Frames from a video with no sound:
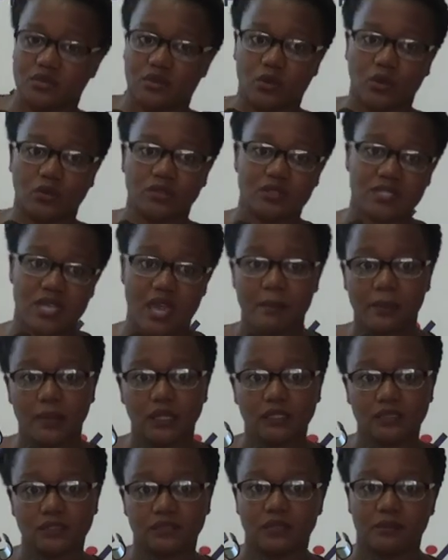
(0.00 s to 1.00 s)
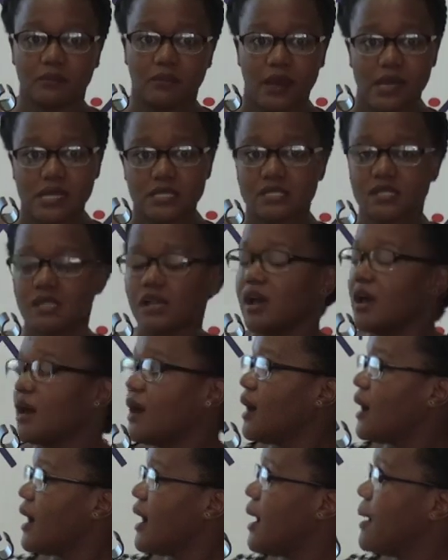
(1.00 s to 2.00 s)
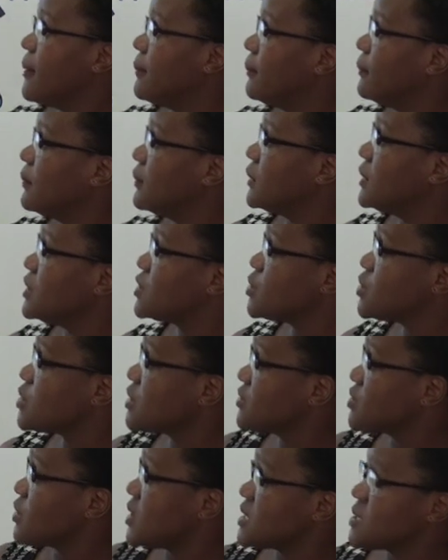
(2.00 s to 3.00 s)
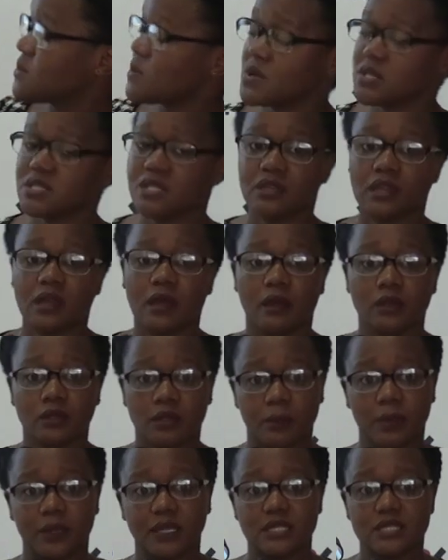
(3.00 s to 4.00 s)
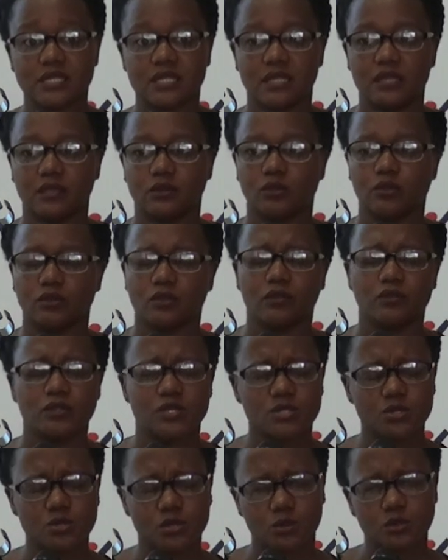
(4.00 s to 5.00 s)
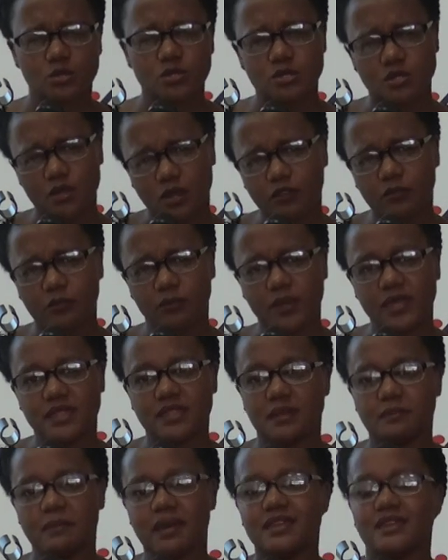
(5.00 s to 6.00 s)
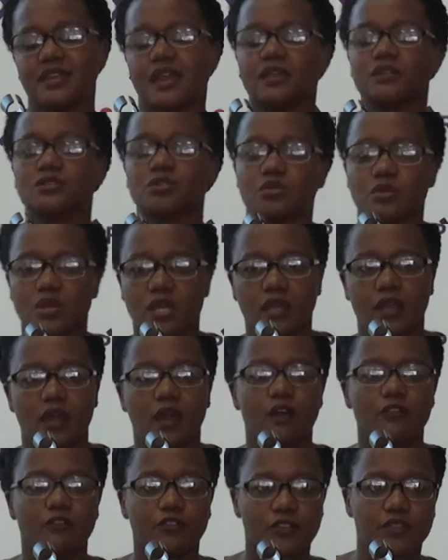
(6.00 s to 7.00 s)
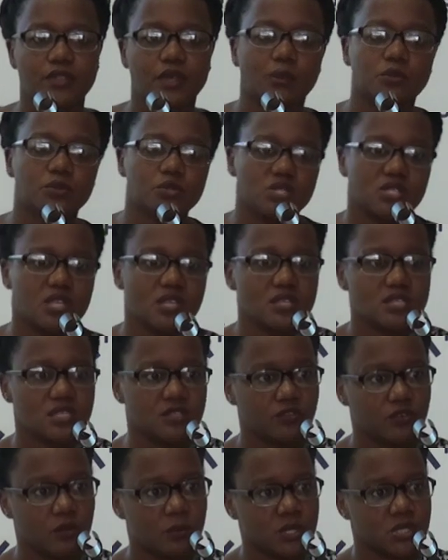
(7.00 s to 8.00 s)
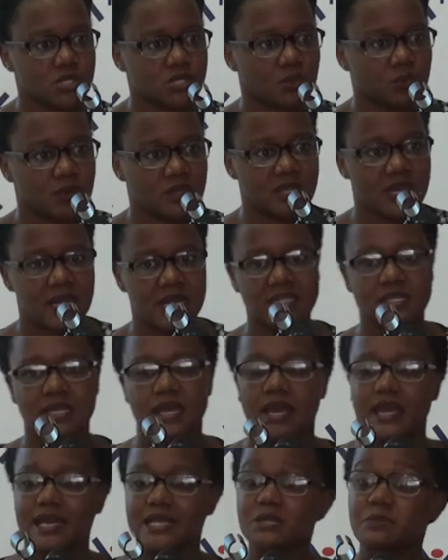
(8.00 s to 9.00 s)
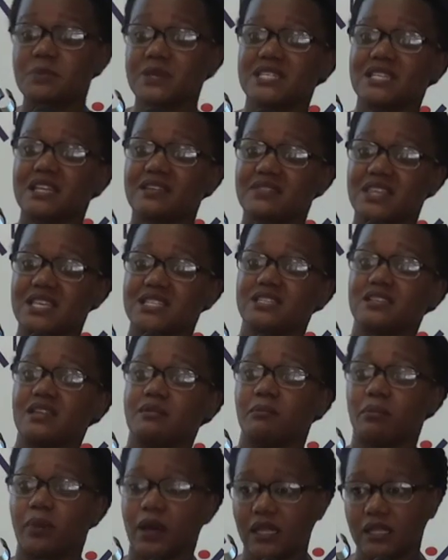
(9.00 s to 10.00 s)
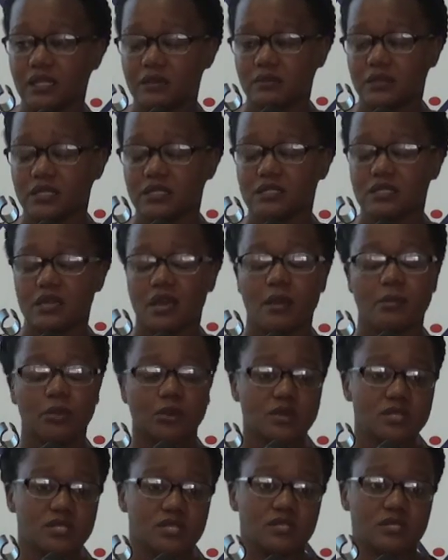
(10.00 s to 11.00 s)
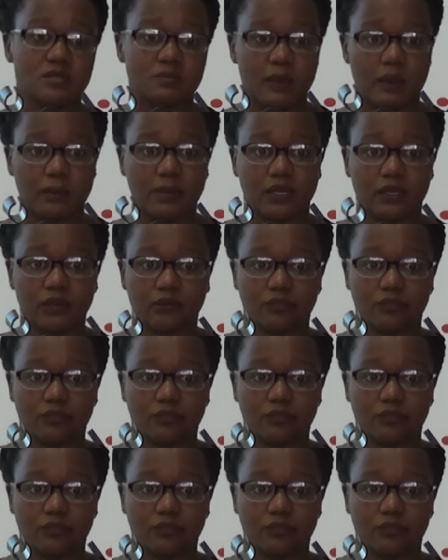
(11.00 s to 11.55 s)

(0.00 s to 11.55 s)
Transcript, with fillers: you know, tabled and past, um, issues of transparency and accountability, it, will, it will sort of be then mandatory for them to share this information with us, especially if they sit in parliament, because this is public